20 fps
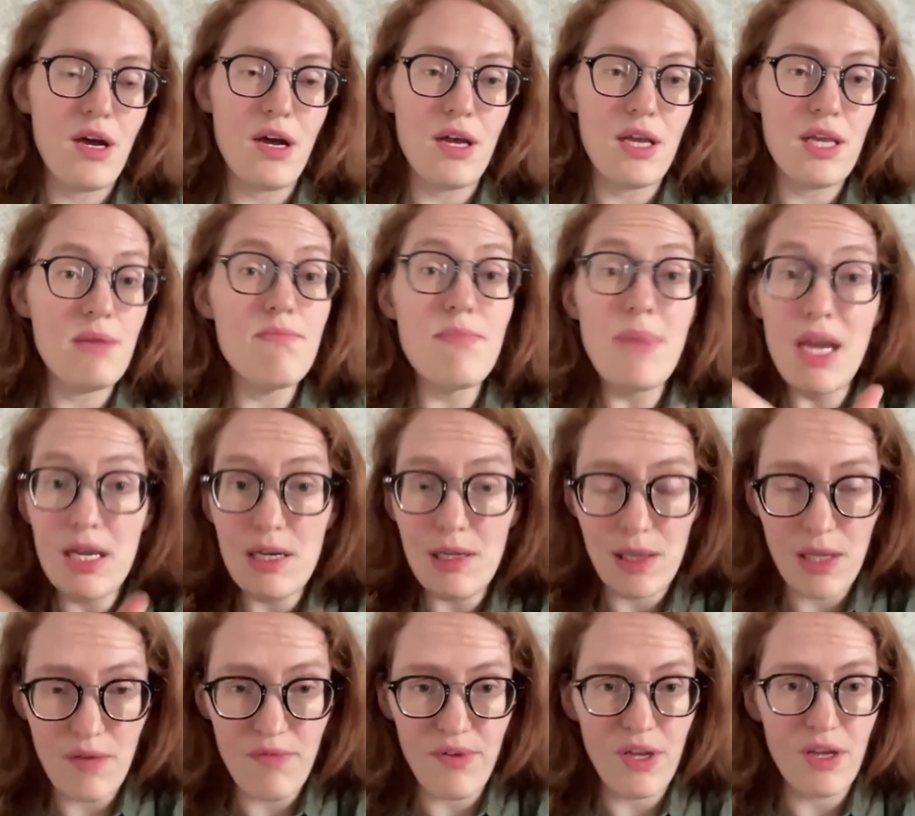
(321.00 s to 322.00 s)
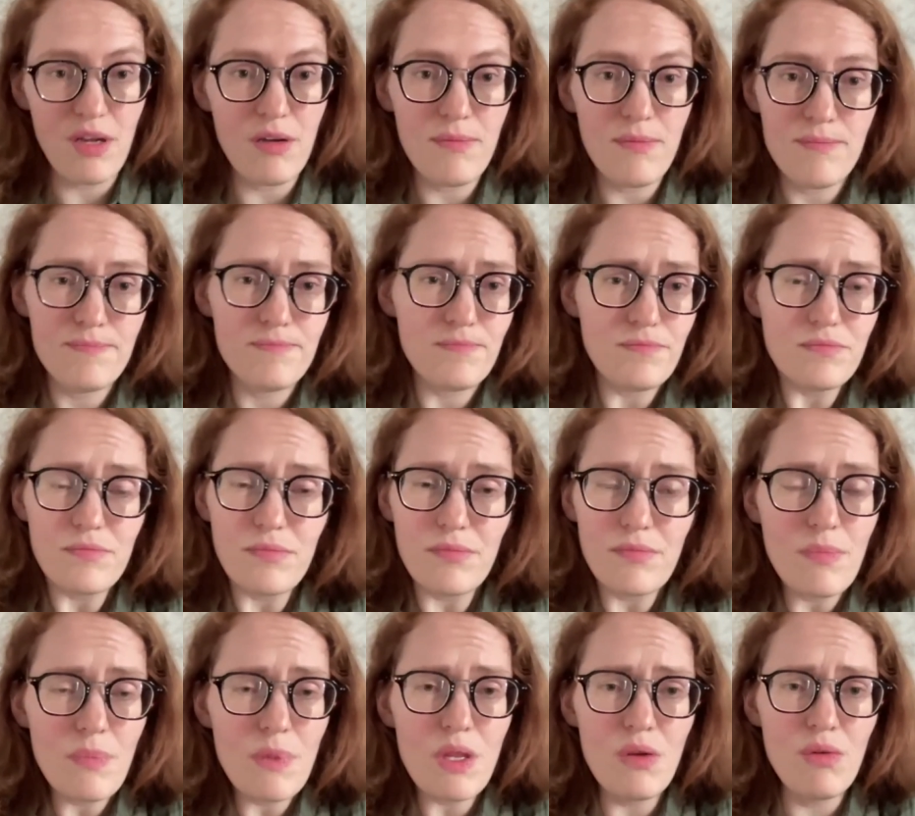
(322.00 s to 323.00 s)
He made a living
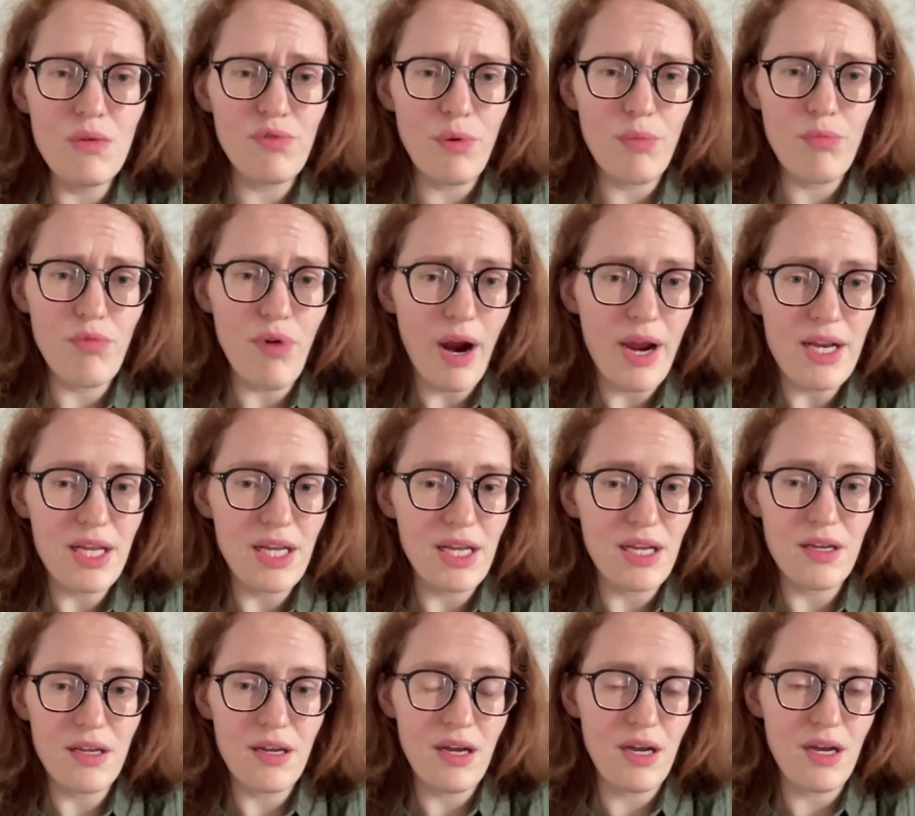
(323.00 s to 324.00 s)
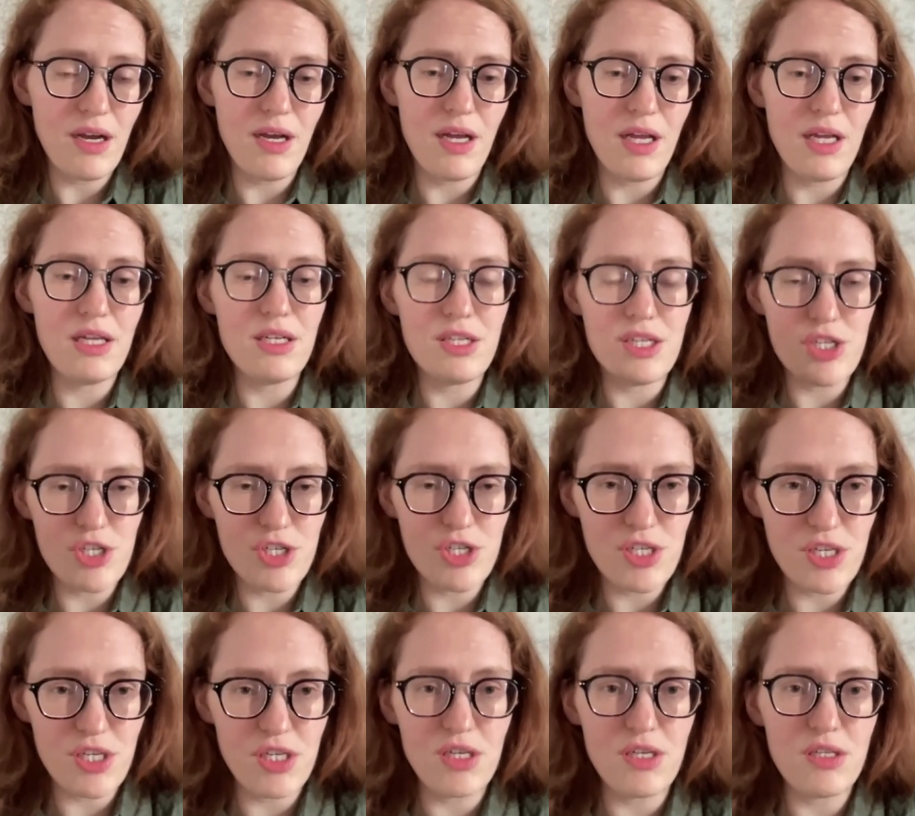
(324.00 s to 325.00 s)
from writing, in addition
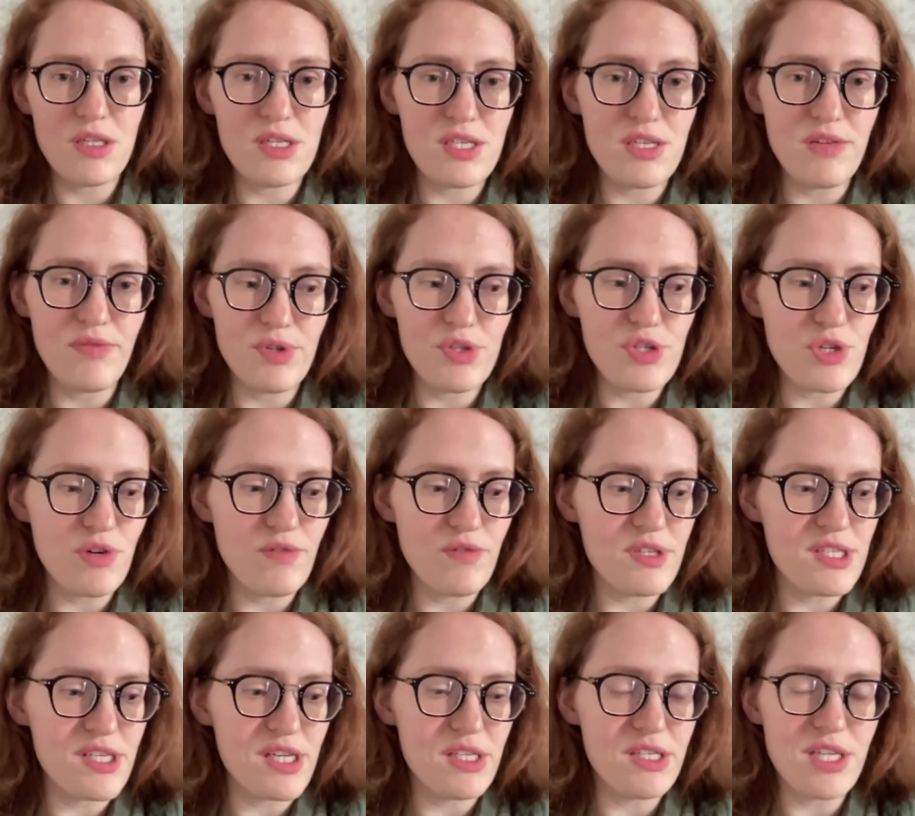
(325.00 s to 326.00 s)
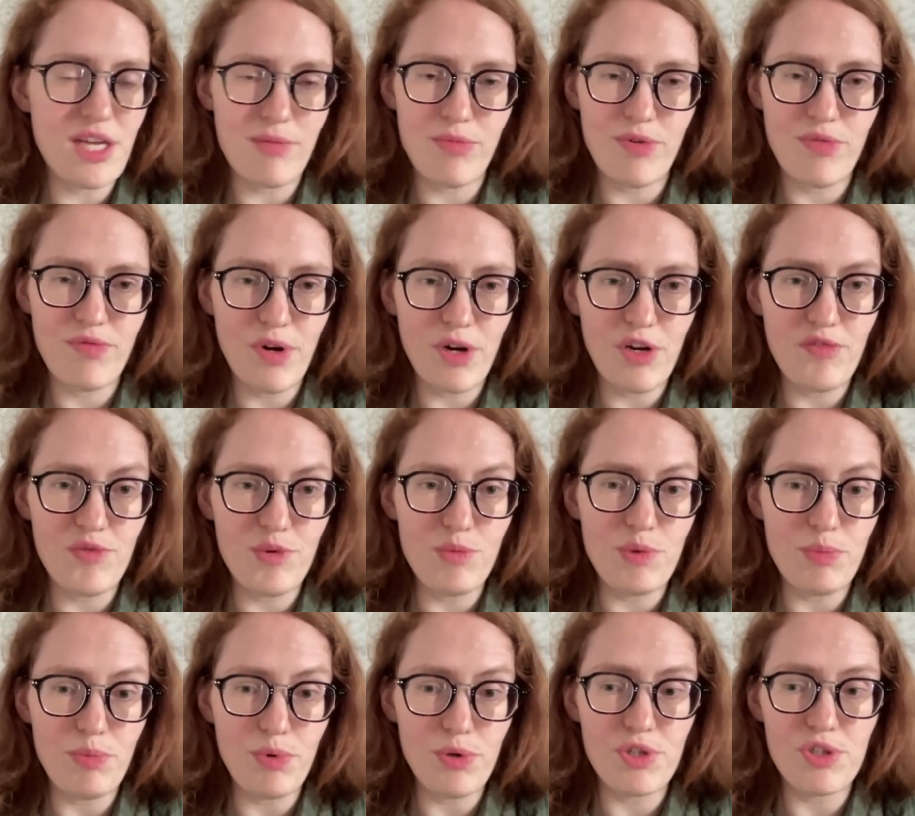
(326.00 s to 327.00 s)
to the civil service at a time when very few
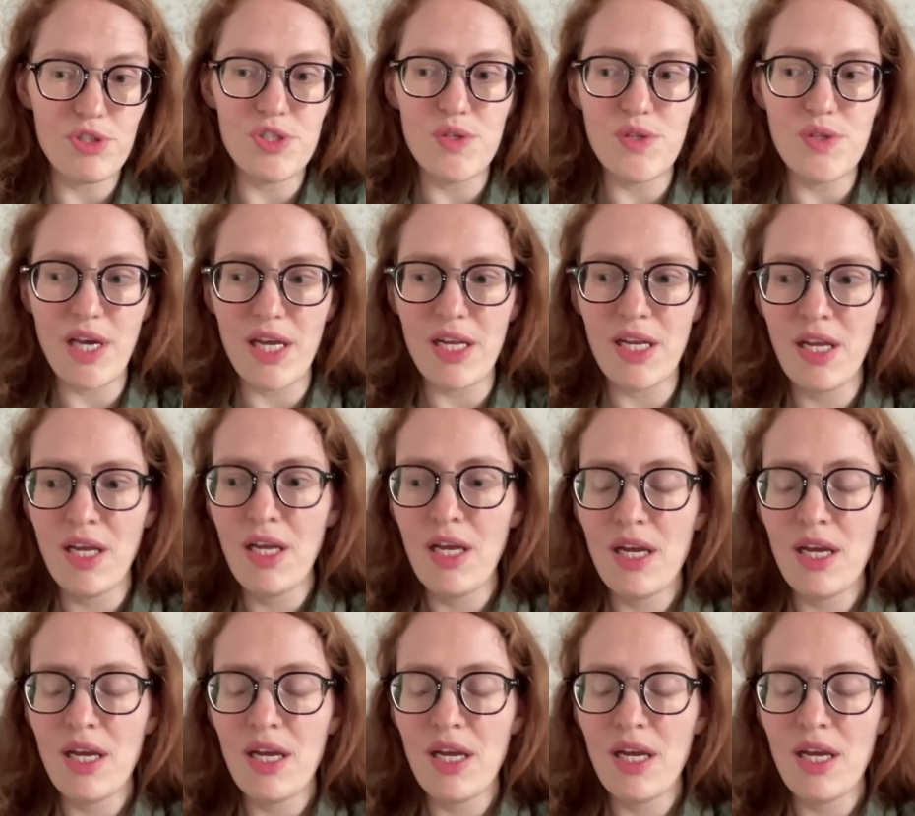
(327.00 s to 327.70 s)
people could do that,